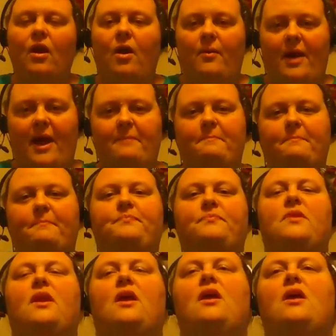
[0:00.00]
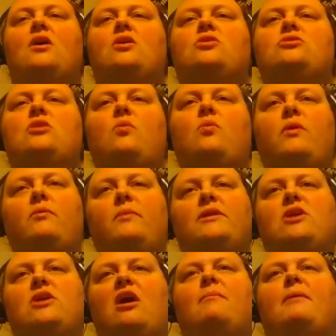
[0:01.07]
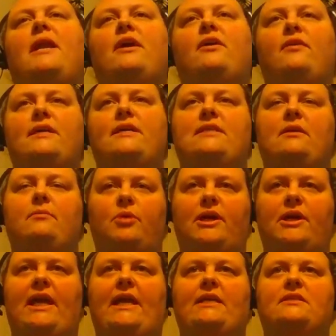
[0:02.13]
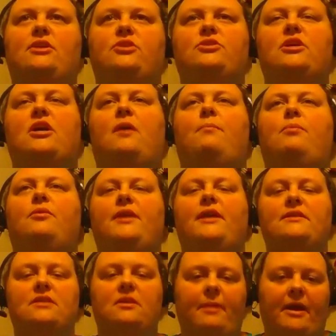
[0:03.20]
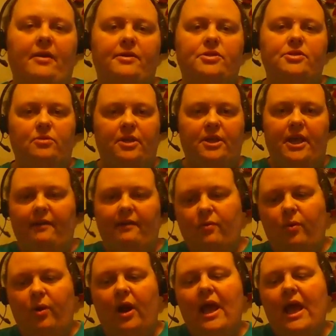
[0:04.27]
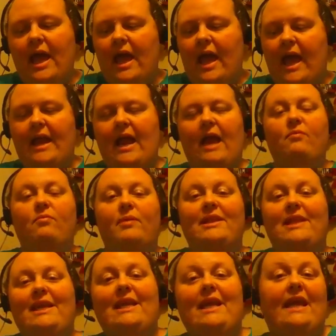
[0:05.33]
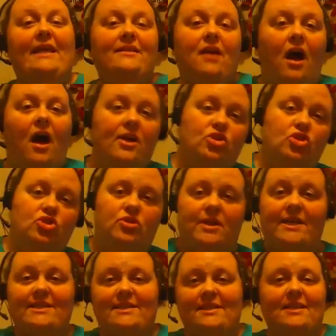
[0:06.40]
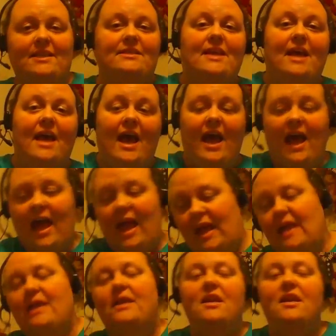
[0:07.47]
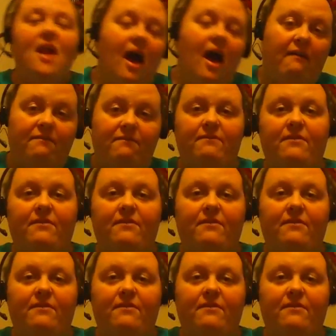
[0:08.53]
Okay. So when we talk about increasing bookings, there's a couple things that parents are looking for. And I really cannot stress this enough.